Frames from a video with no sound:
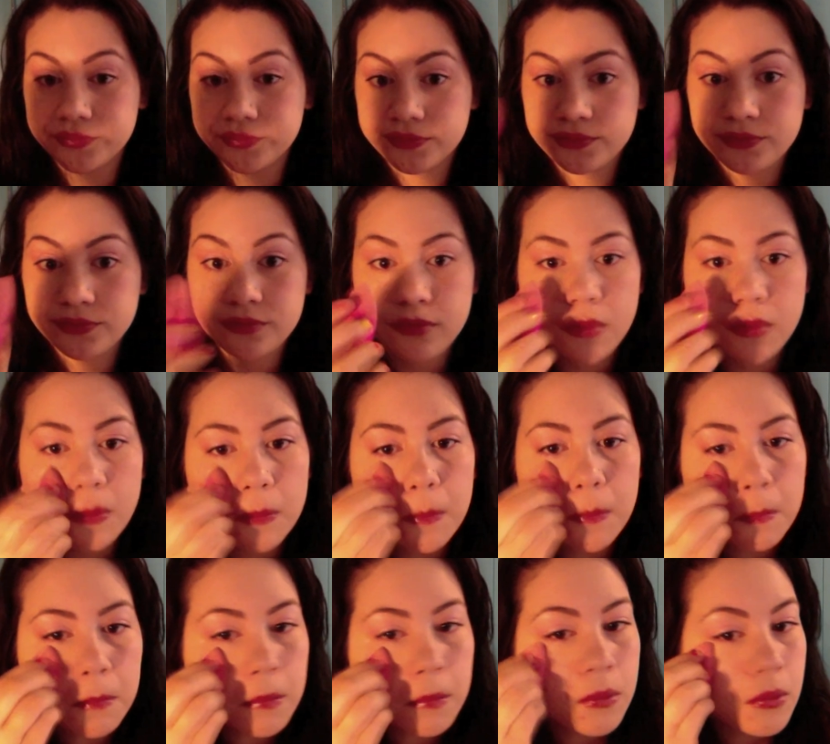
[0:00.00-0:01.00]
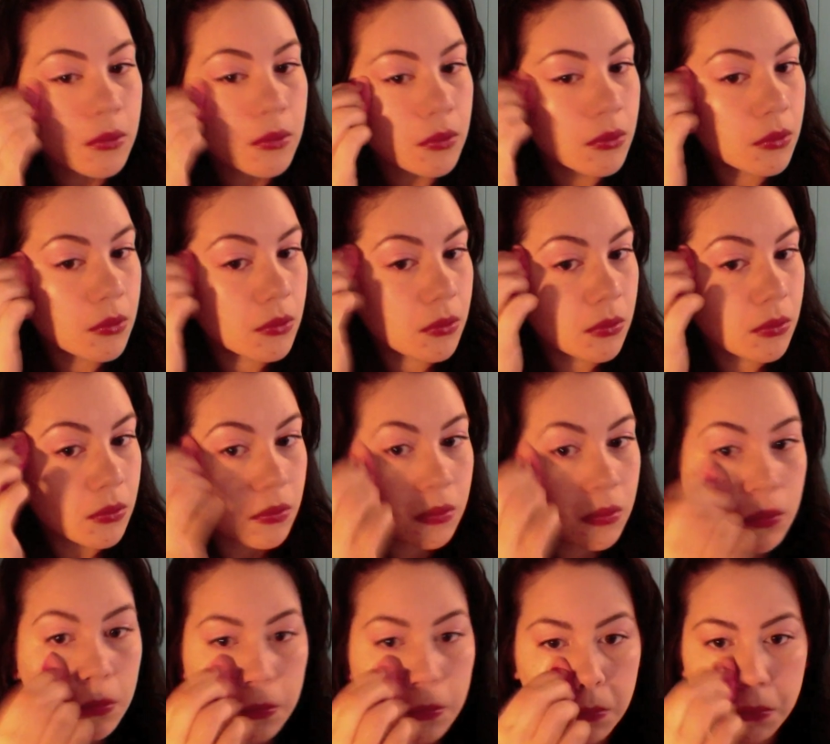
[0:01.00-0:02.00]
Then we're going to take the Beauty Blender over
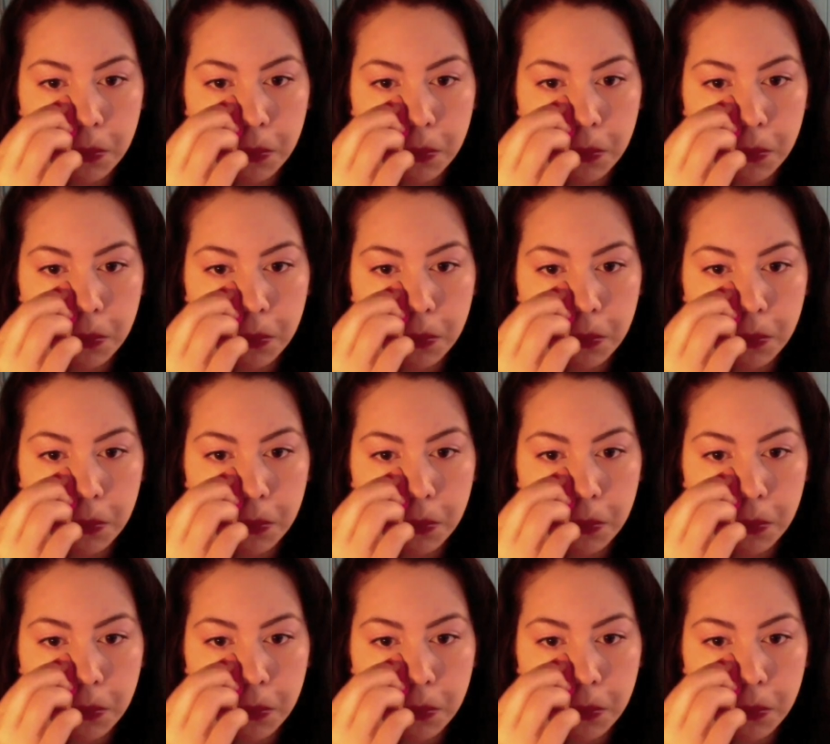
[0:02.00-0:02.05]
that